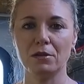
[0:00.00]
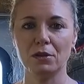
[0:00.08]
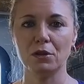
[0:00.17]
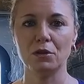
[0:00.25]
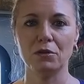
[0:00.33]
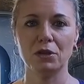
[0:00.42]
a
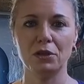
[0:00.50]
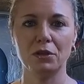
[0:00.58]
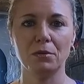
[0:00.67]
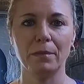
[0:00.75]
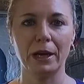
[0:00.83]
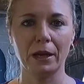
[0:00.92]
solution
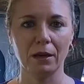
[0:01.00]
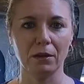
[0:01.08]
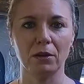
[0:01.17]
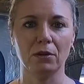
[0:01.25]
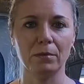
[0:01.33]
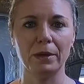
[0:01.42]
to make it a
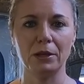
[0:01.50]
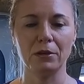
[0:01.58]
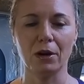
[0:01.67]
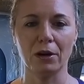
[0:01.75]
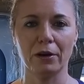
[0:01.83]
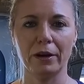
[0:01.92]
little bit
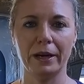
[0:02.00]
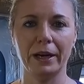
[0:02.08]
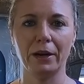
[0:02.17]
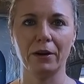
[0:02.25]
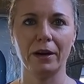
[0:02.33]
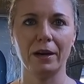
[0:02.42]
darker in
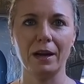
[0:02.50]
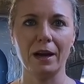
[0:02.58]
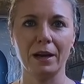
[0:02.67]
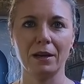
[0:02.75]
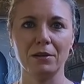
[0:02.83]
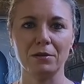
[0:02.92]
here at
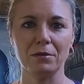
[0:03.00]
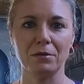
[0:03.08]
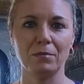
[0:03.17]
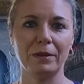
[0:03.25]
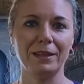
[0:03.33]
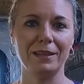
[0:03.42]
night,
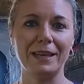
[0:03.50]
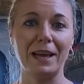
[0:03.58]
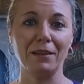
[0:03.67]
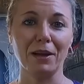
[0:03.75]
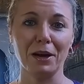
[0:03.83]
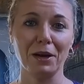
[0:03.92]
because when
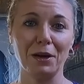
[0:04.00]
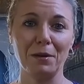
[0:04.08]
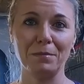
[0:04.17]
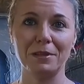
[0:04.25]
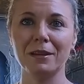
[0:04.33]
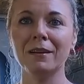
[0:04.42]
daylight
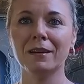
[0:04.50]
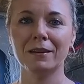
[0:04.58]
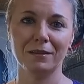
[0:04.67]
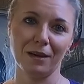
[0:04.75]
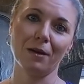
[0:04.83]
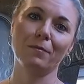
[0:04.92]
comes,
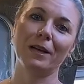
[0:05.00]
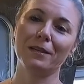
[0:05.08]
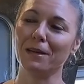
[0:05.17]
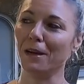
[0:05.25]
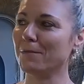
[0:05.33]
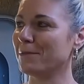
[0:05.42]
Todd
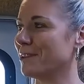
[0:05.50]
wakes up.